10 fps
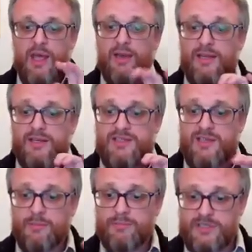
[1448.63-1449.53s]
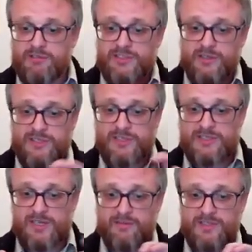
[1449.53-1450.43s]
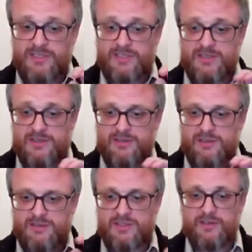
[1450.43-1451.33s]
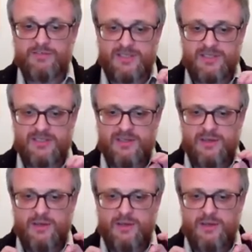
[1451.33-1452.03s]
and then sums the resulting surfaces